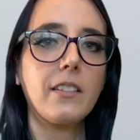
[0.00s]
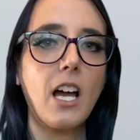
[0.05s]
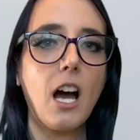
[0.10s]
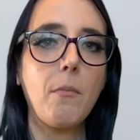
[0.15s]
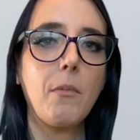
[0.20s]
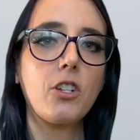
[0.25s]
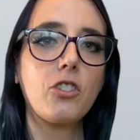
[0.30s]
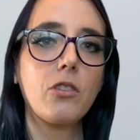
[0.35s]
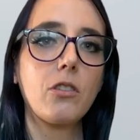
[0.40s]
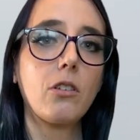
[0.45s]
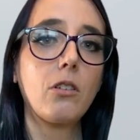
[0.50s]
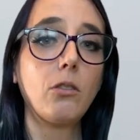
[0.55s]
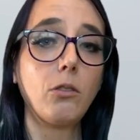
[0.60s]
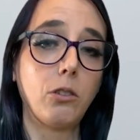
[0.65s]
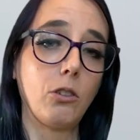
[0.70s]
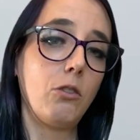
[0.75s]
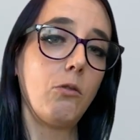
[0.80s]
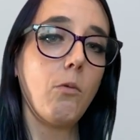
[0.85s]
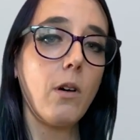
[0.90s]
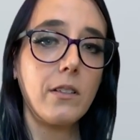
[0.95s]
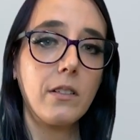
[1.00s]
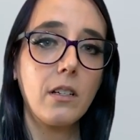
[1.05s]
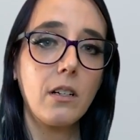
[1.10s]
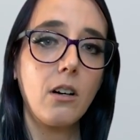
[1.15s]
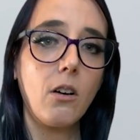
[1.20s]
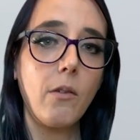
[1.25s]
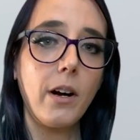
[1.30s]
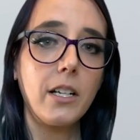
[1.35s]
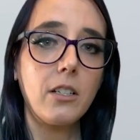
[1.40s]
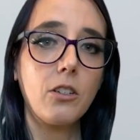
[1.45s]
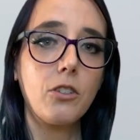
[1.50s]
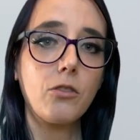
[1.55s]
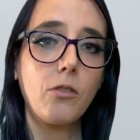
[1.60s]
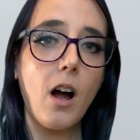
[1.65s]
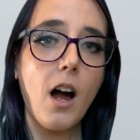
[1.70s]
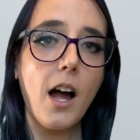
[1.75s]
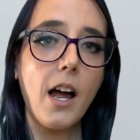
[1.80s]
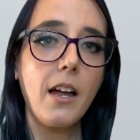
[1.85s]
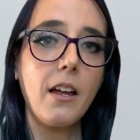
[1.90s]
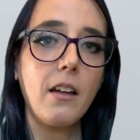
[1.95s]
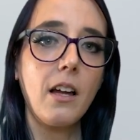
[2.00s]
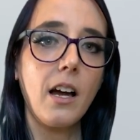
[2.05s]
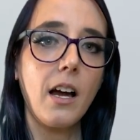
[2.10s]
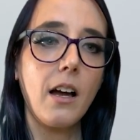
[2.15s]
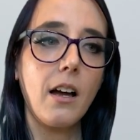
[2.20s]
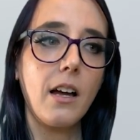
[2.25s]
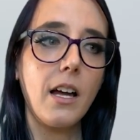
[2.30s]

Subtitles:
how much the glue wasn't going to dry